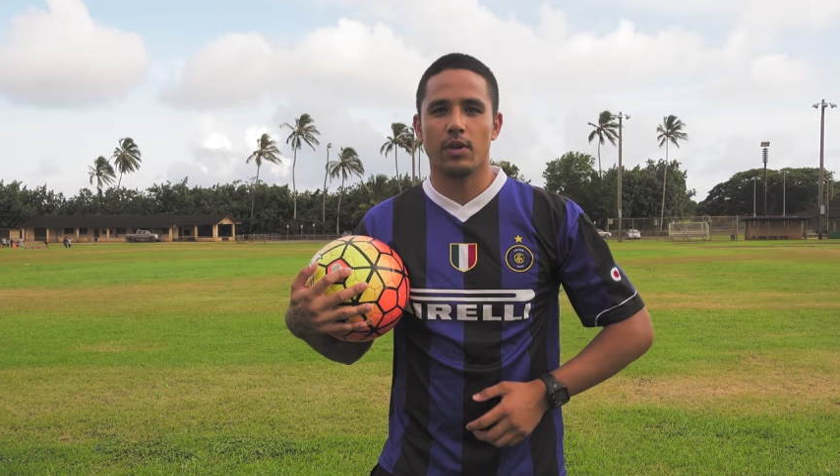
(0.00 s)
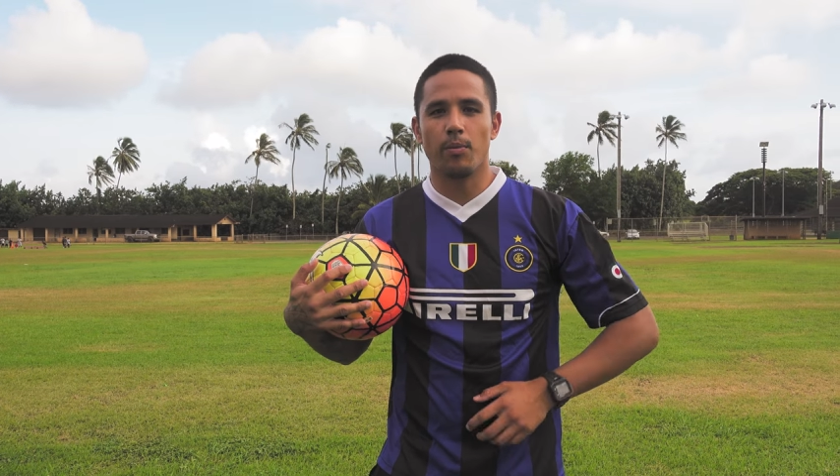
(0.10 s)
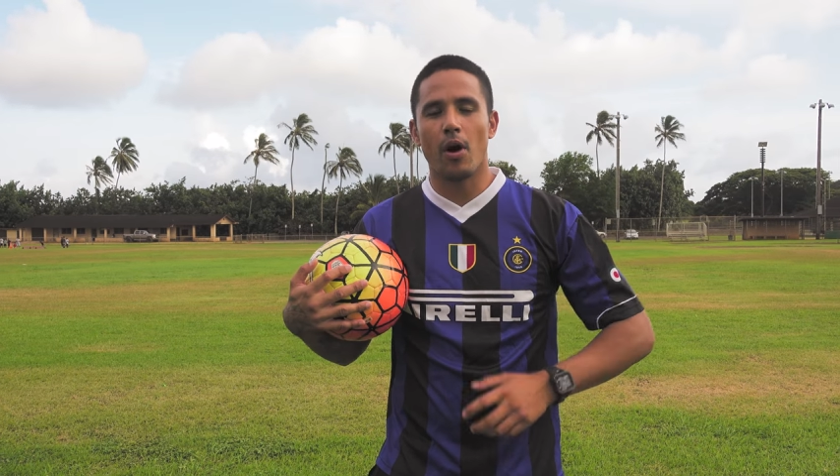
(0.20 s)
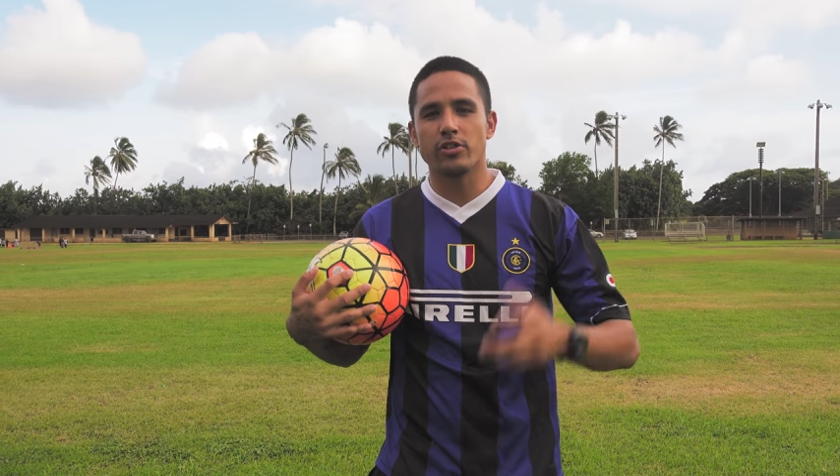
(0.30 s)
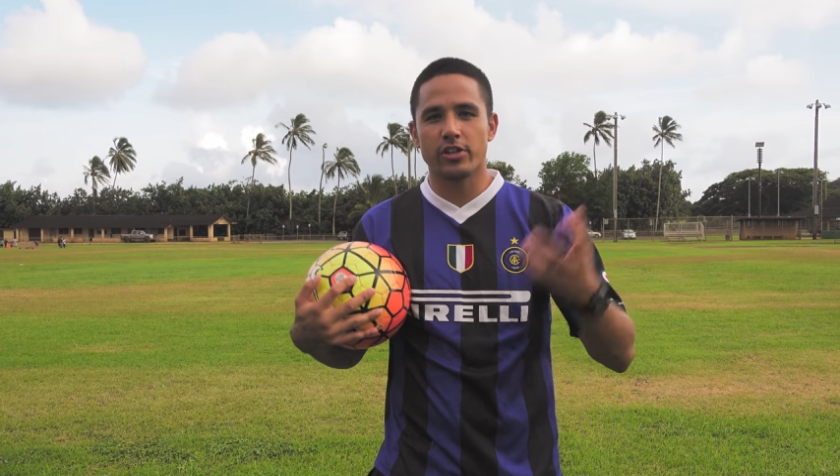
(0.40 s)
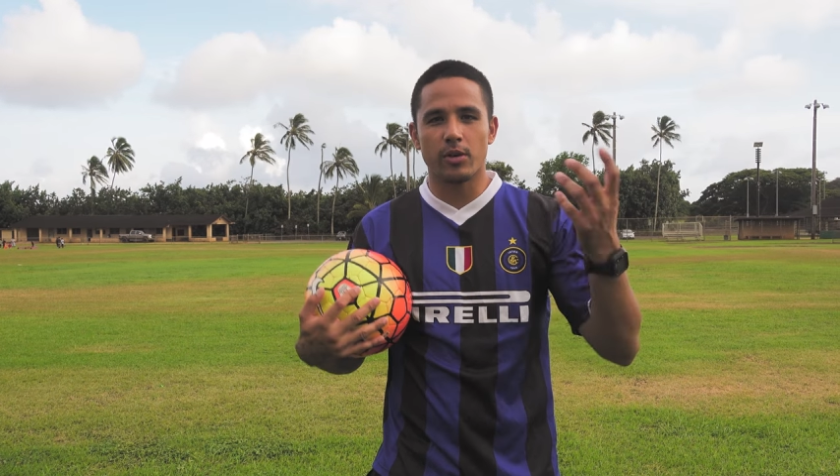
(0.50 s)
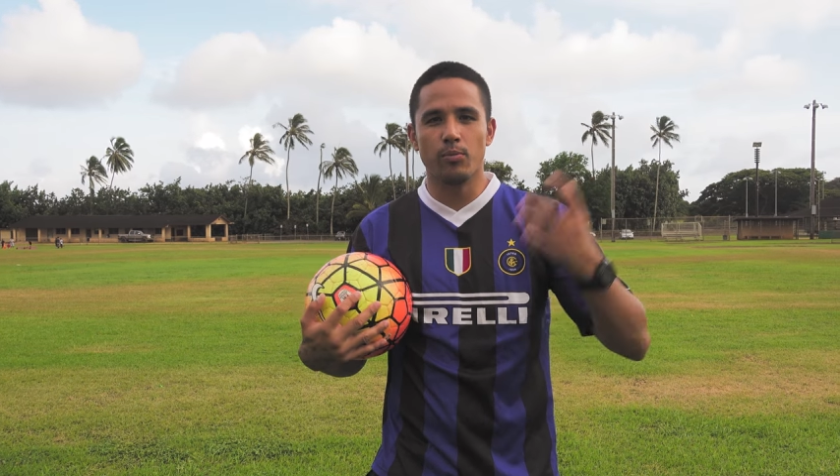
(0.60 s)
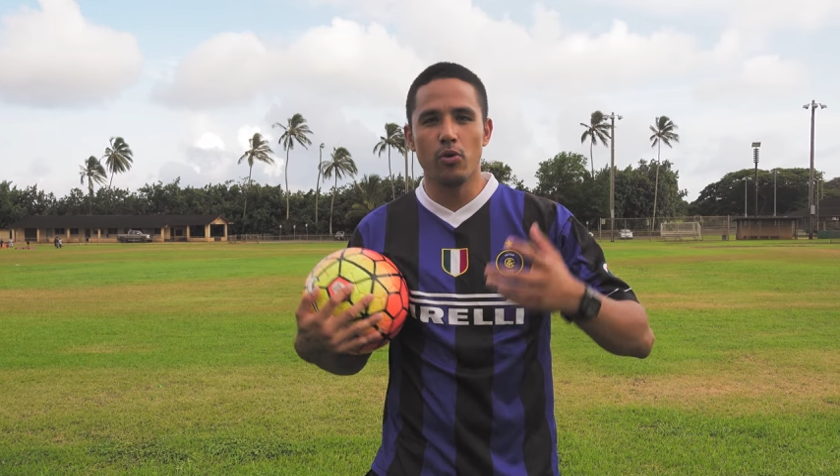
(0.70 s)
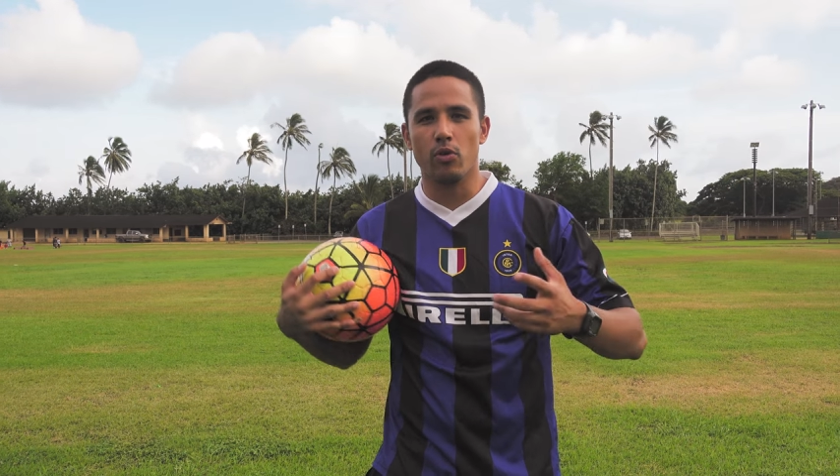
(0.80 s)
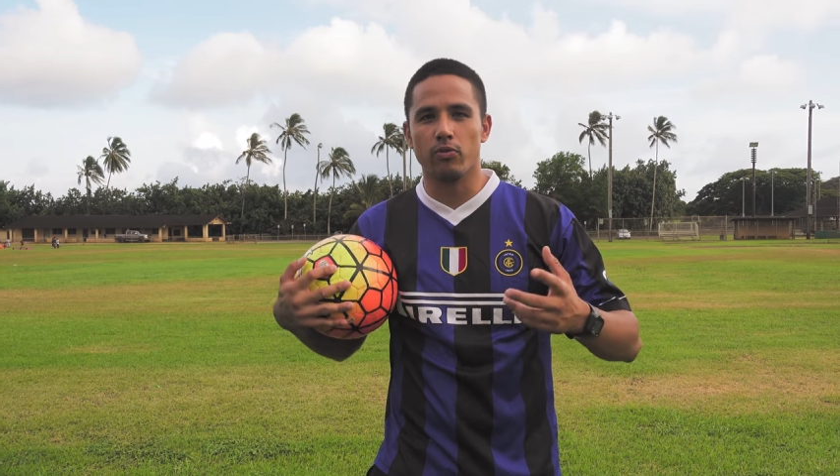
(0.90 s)
the ball is gonna
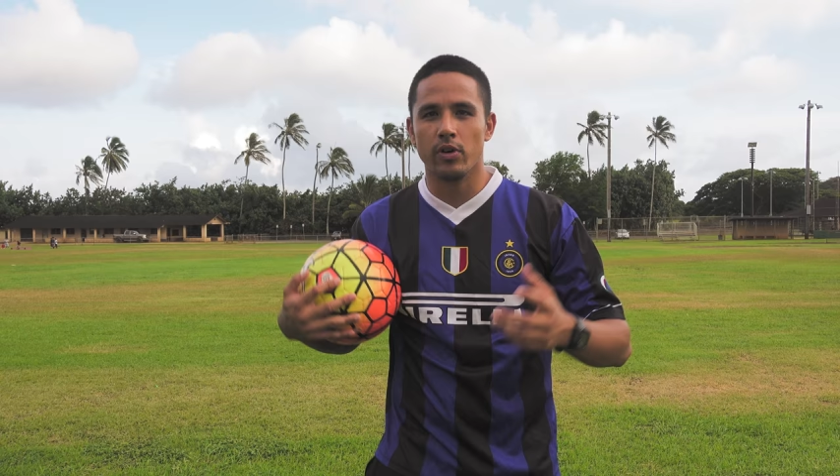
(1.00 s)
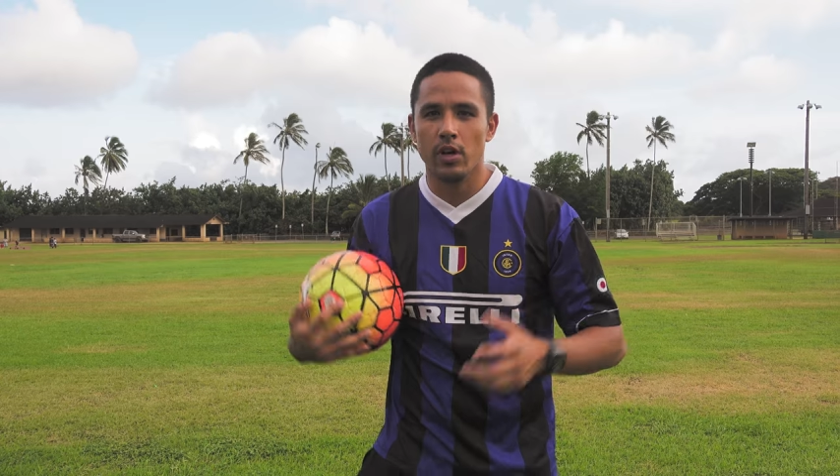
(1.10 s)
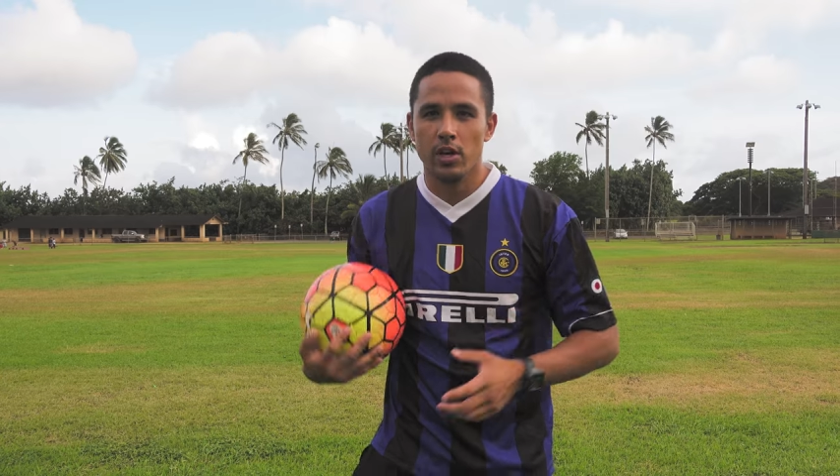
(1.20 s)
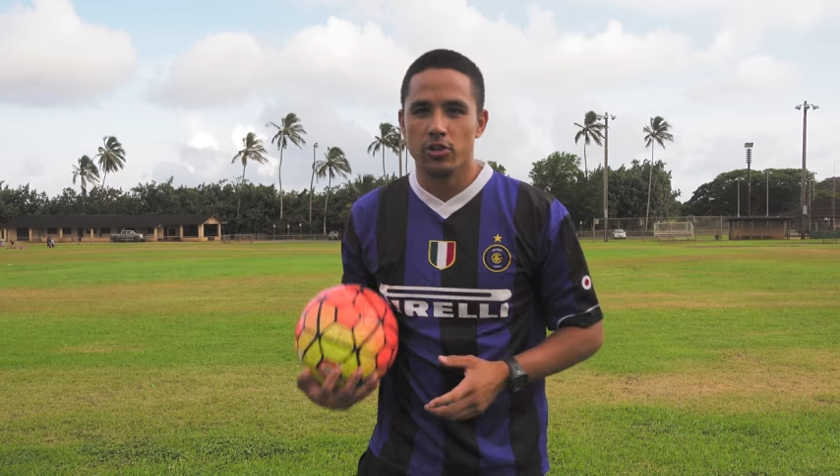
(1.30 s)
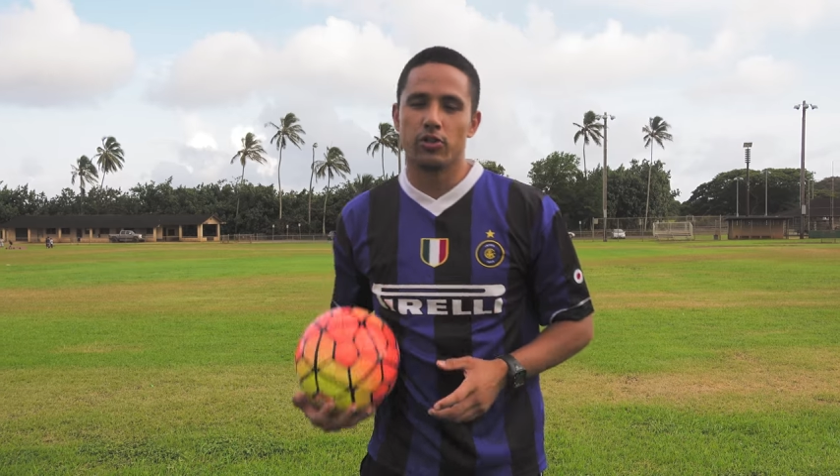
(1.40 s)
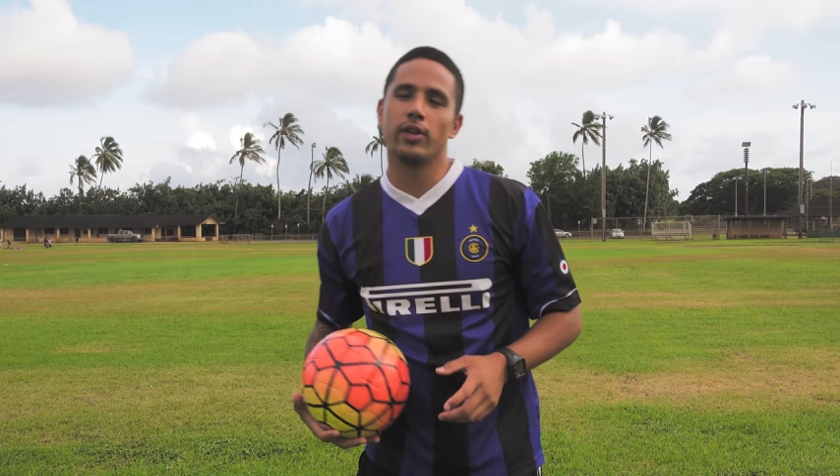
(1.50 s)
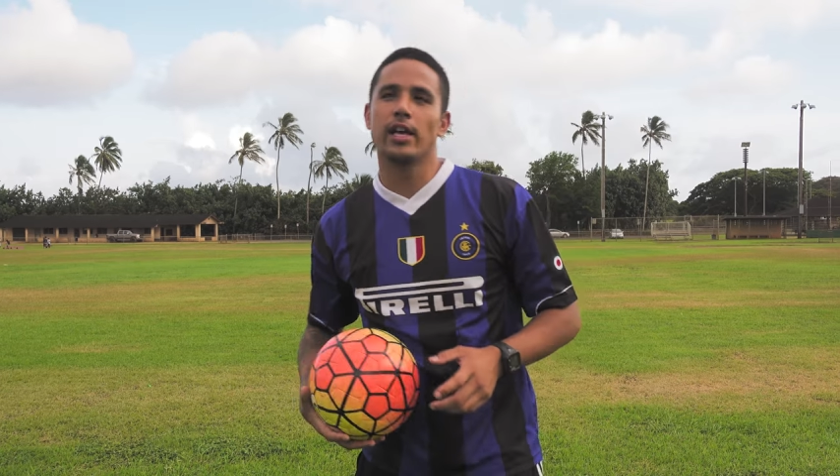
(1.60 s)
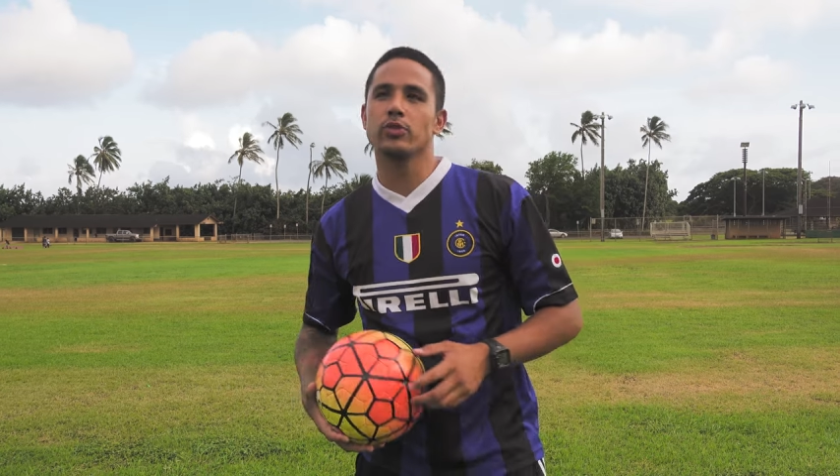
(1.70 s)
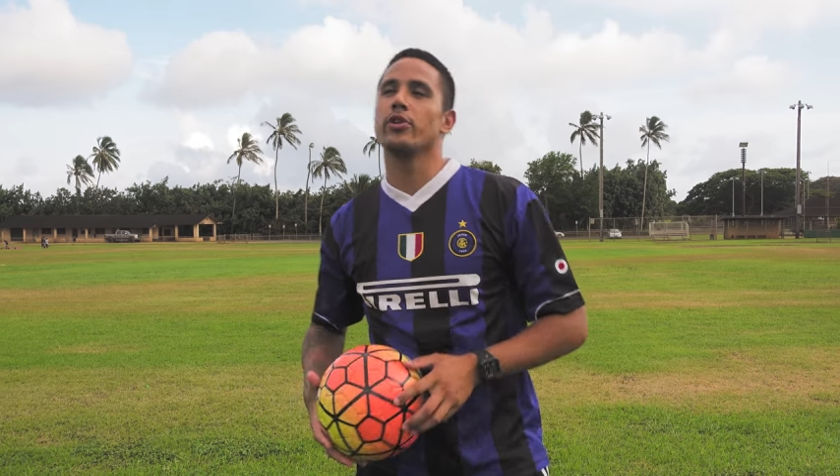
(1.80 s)
move. So that's